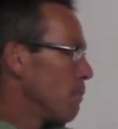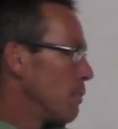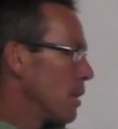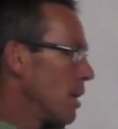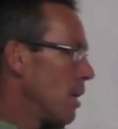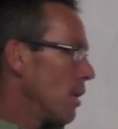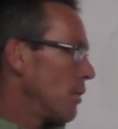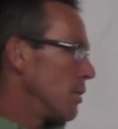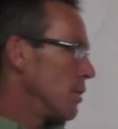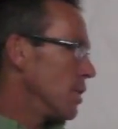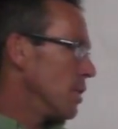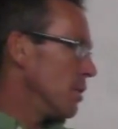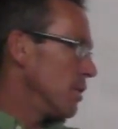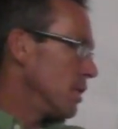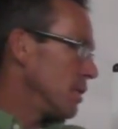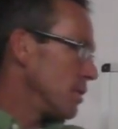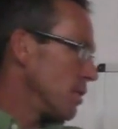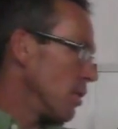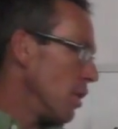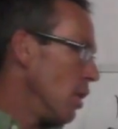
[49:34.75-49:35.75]
but all they're
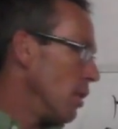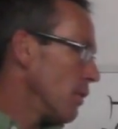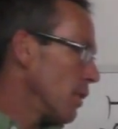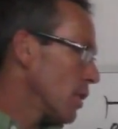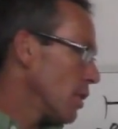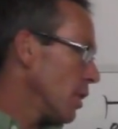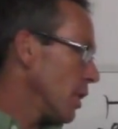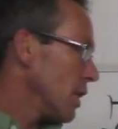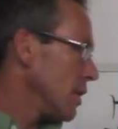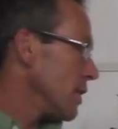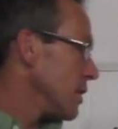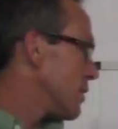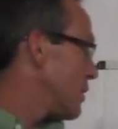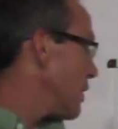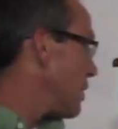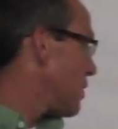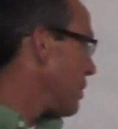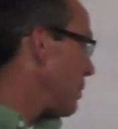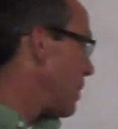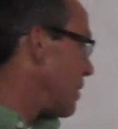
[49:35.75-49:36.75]
doing is they're overcooking the
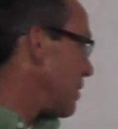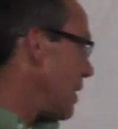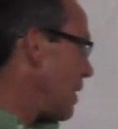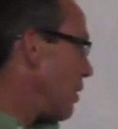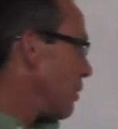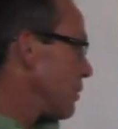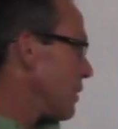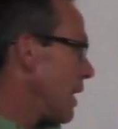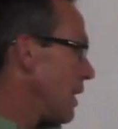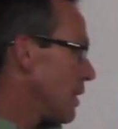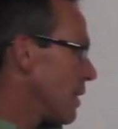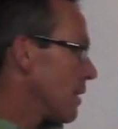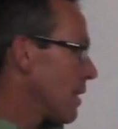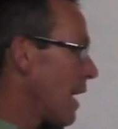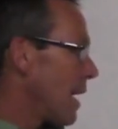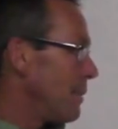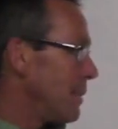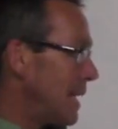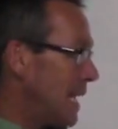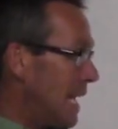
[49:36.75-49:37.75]
system because they don't take the
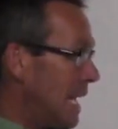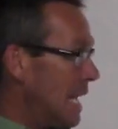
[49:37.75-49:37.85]
time